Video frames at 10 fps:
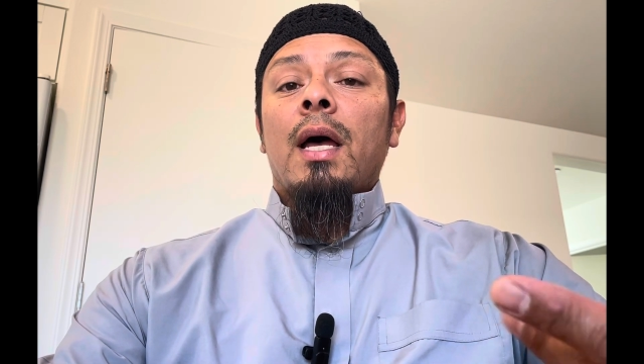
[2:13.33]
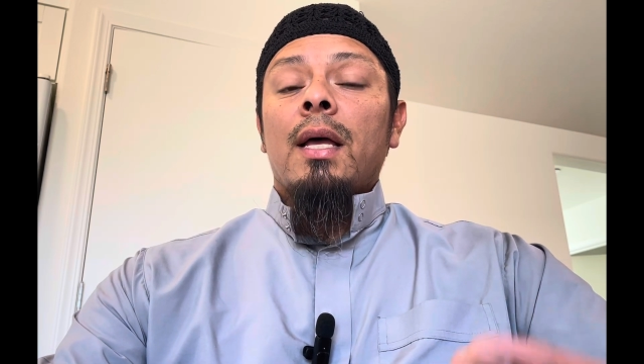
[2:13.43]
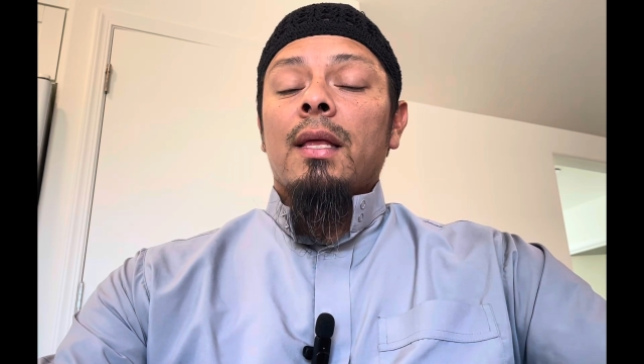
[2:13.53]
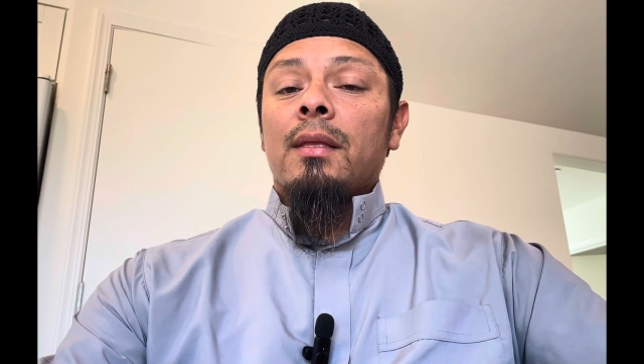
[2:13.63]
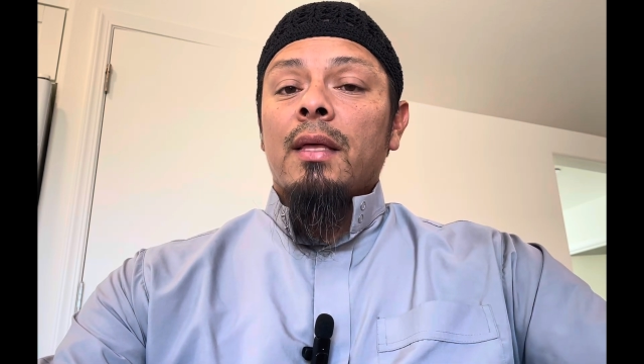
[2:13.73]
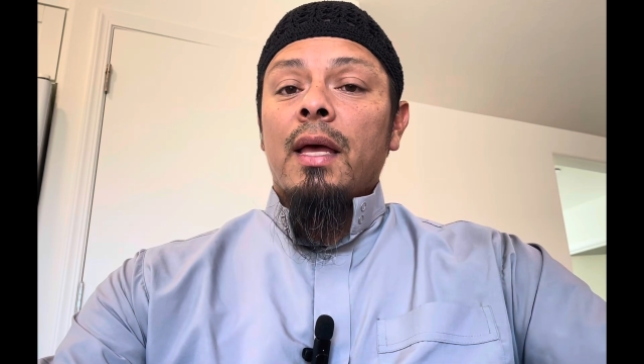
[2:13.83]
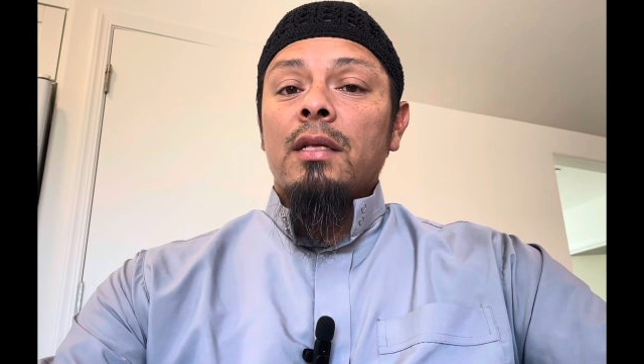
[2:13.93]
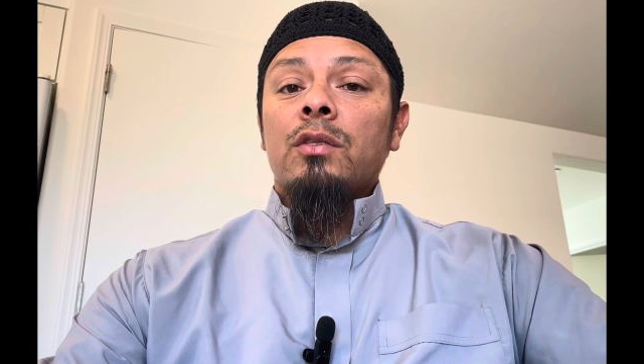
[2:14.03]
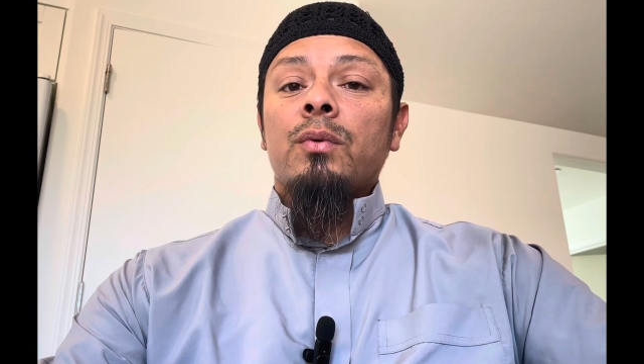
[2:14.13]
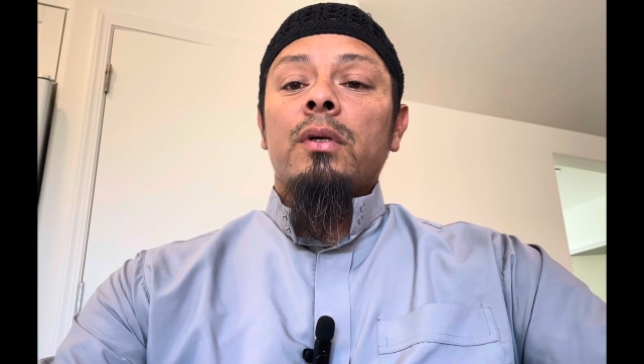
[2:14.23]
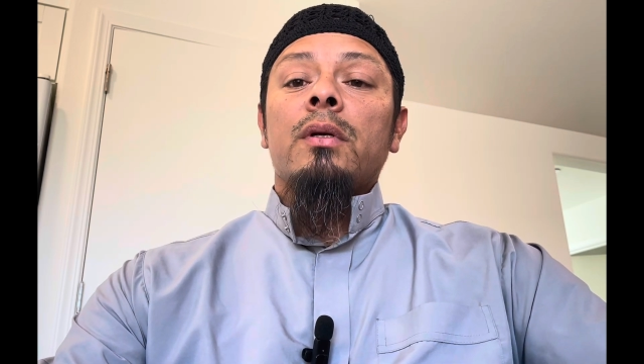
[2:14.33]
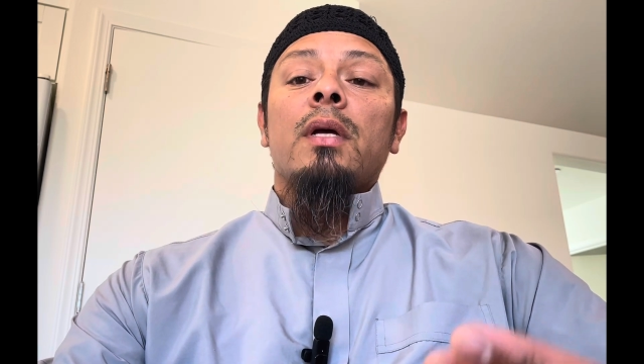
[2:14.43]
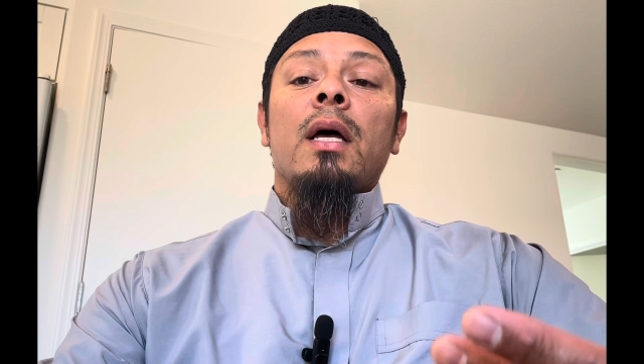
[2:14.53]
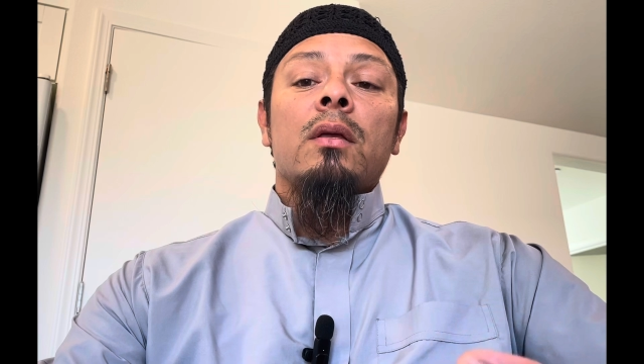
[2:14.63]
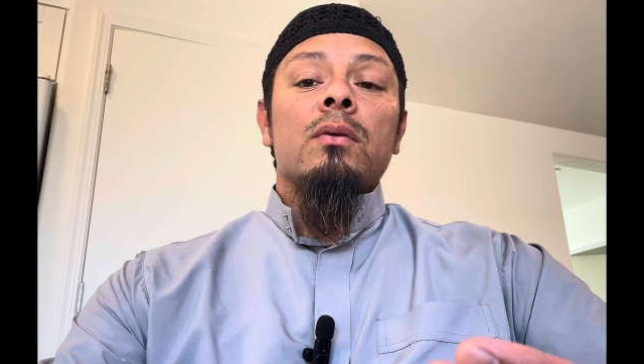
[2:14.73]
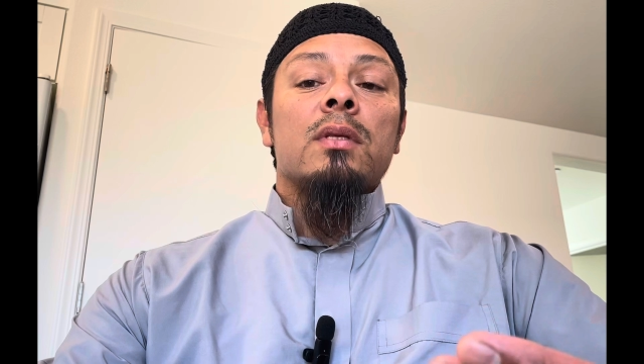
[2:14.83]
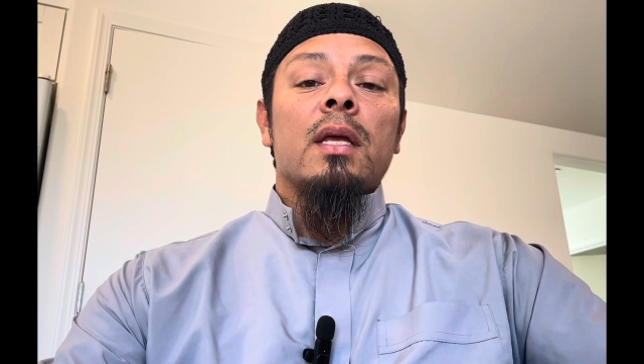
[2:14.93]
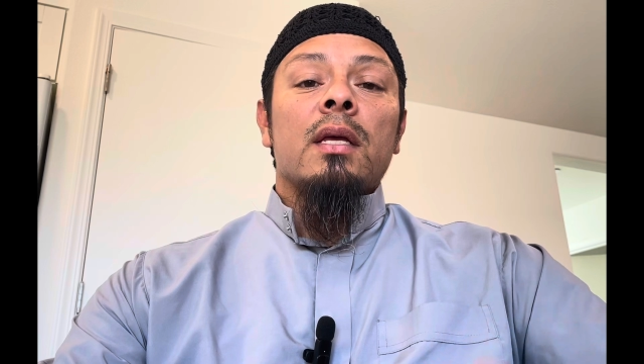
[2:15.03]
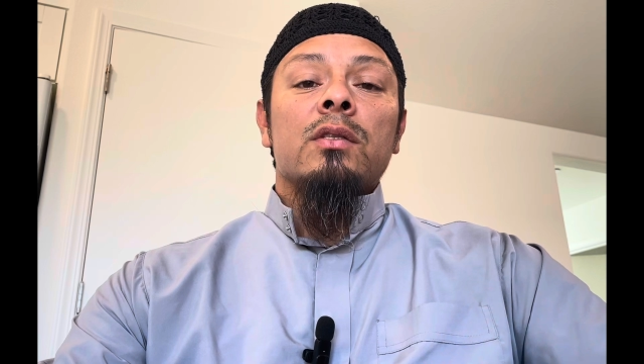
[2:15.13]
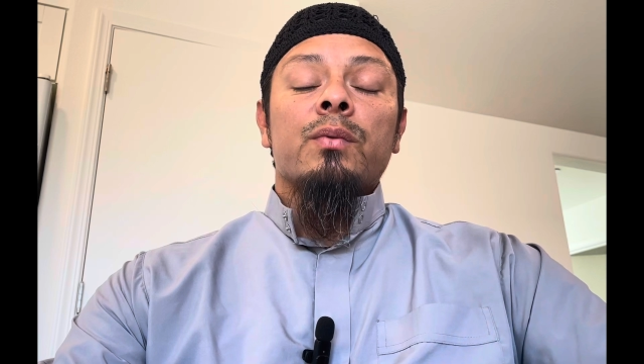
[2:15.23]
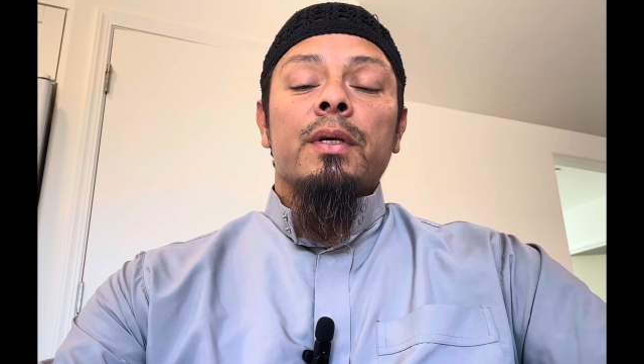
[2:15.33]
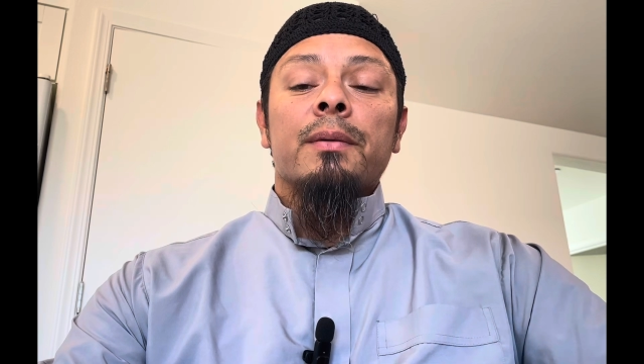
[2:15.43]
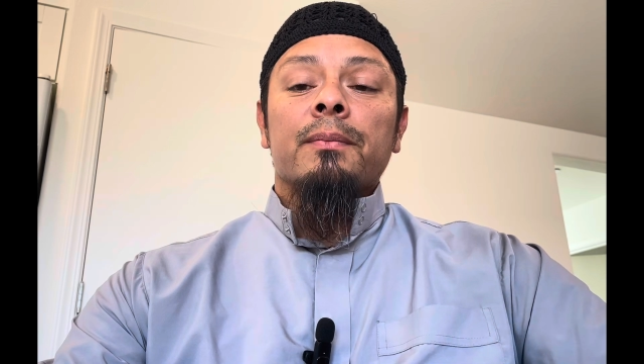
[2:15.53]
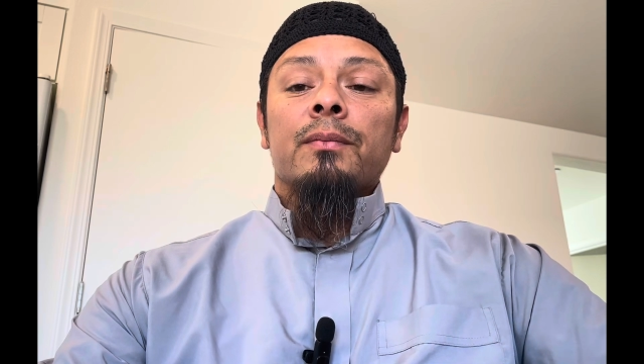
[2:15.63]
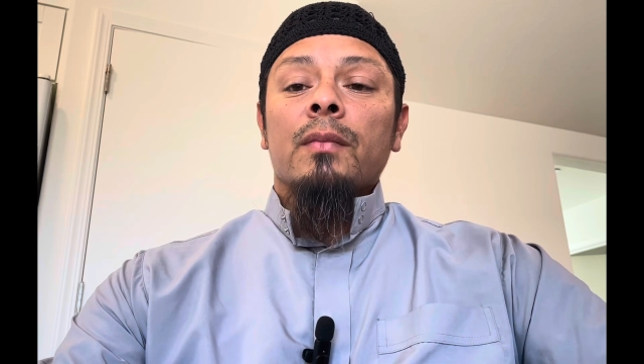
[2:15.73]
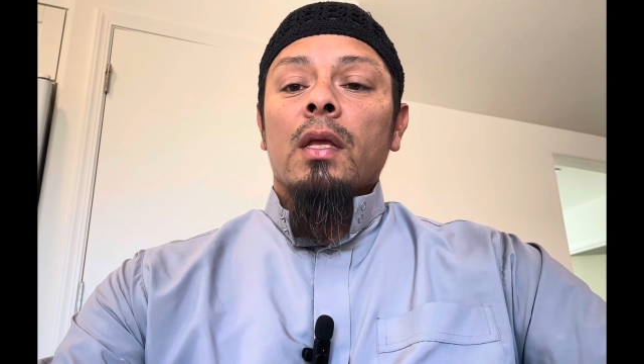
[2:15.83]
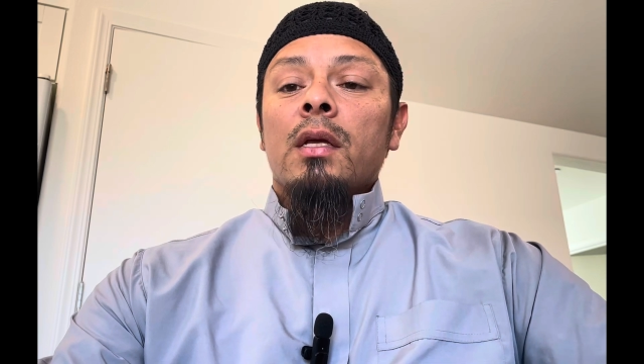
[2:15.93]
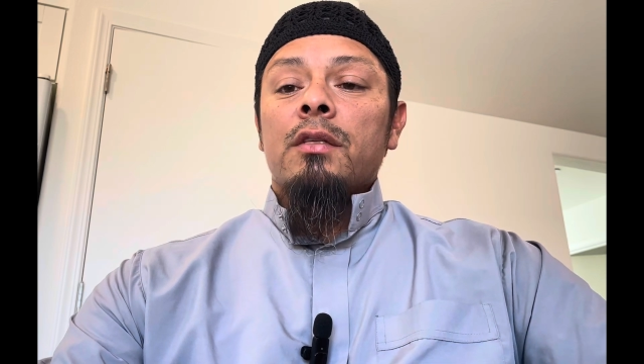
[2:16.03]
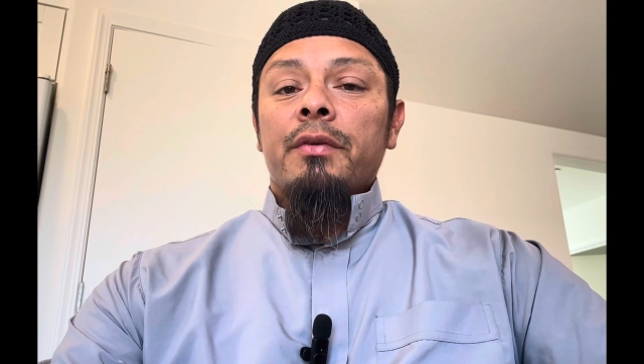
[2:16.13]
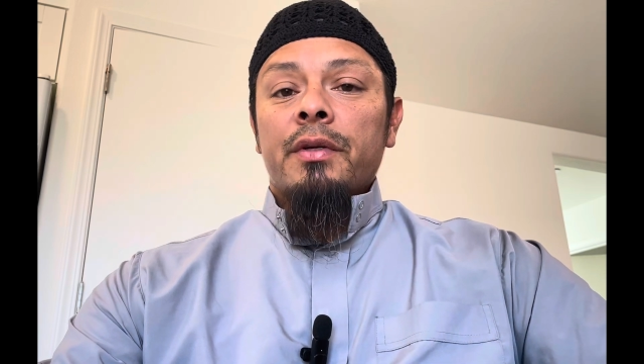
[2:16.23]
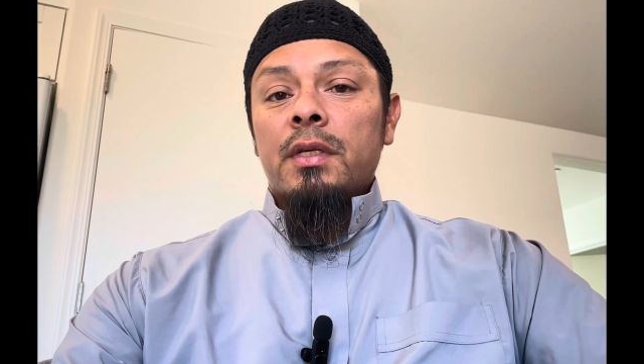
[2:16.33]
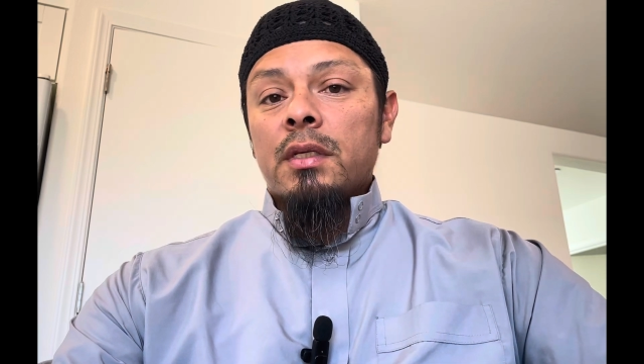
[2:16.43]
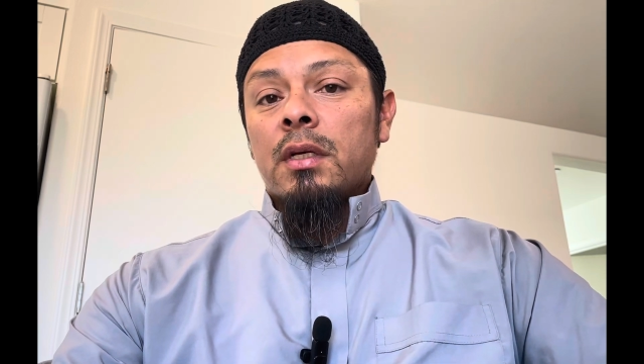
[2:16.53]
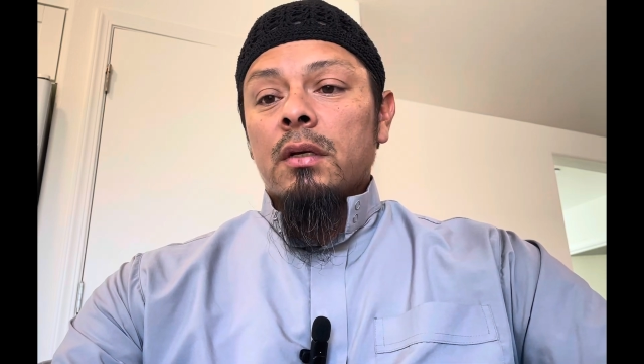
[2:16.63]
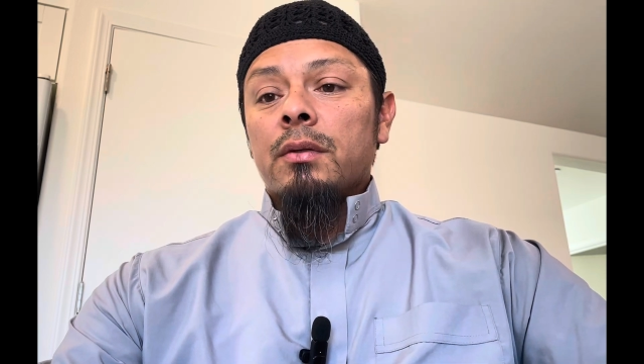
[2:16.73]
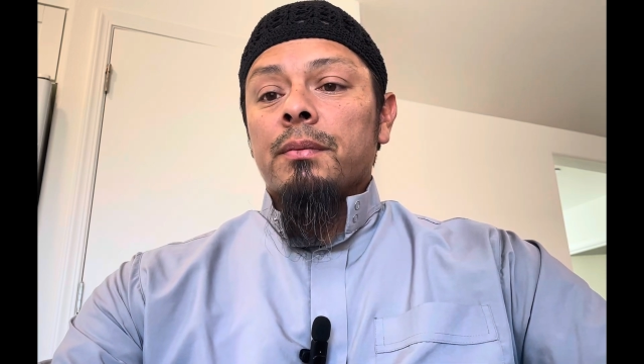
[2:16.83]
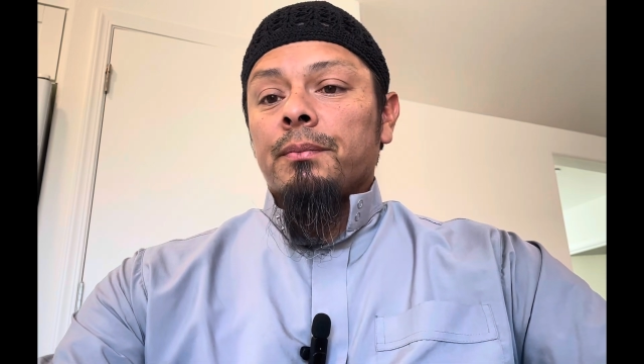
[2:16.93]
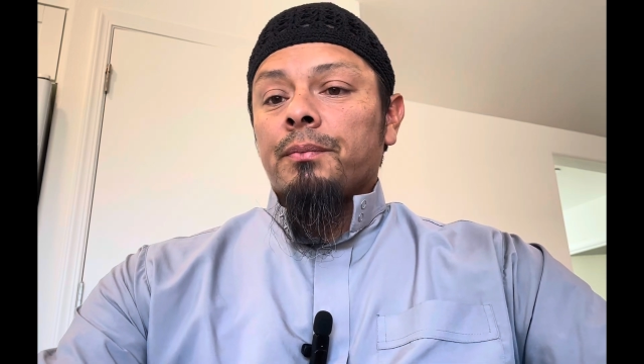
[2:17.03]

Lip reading: I like the Hanswehr. I use the Hanswehr. It's very detailed.